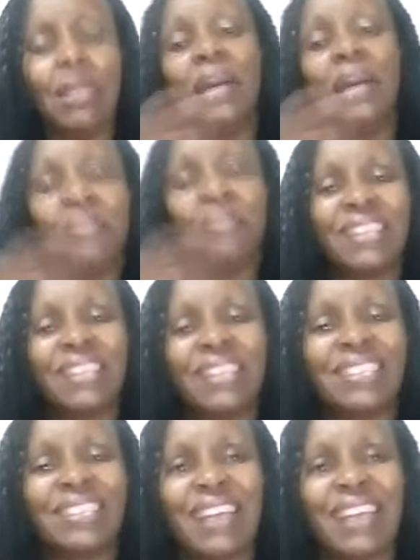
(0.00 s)

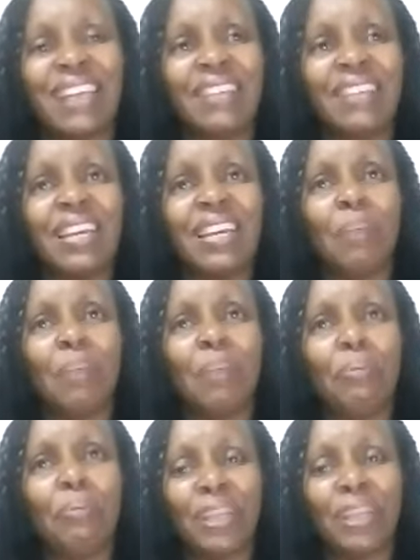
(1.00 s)
unnecessary
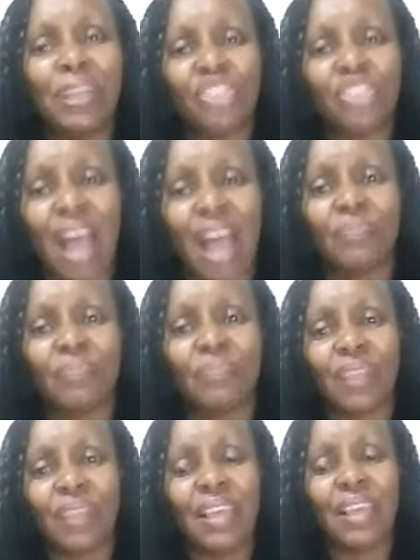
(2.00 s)
pressure,
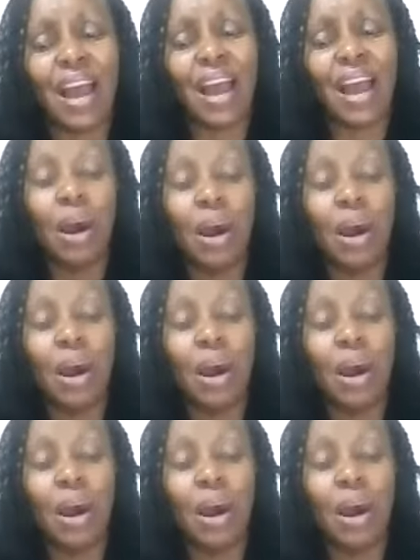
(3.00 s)
yeah?